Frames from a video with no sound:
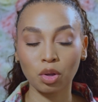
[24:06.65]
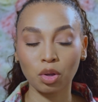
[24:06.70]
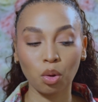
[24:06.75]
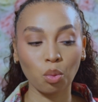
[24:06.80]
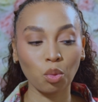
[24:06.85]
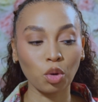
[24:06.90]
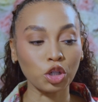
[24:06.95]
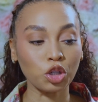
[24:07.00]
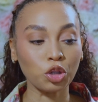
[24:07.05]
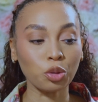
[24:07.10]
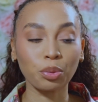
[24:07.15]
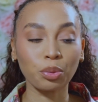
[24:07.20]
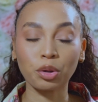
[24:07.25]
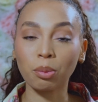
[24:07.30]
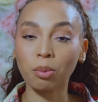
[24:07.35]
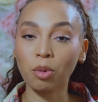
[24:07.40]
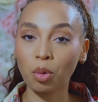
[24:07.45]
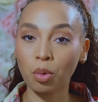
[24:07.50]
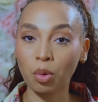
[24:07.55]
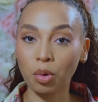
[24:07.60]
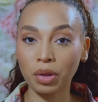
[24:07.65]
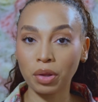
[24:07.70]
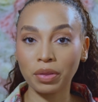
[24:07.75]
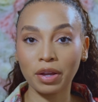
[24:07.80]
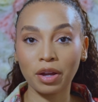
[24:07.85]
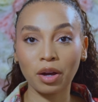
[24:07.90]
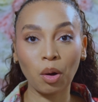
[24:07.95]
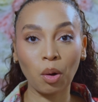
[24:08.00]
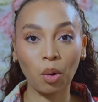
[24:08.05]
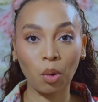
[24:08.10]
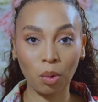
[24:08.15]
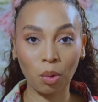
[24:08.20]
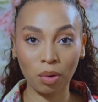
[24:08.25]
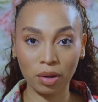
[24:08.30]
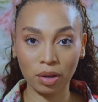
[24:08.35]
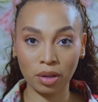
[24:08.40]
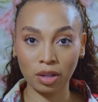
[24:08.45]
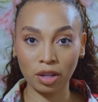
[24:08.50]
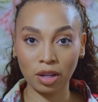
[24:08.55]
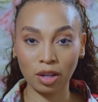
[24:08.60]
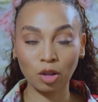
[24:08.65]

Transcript: Once you put them on, they're on.